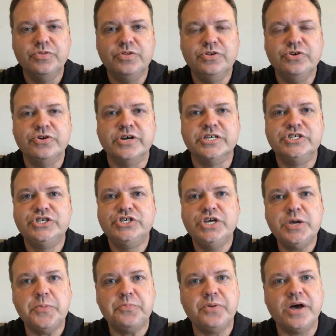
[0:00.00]
you're a
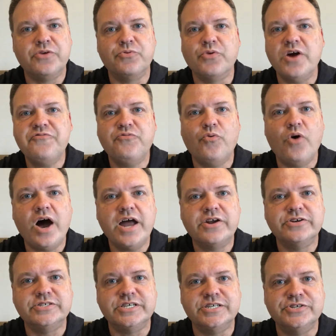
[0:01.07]
ship on rough
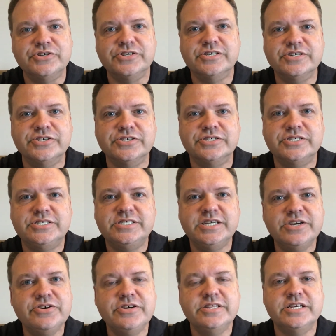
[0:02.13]
waters and you're
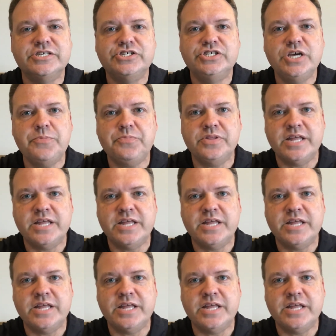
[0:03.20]
steering the ship,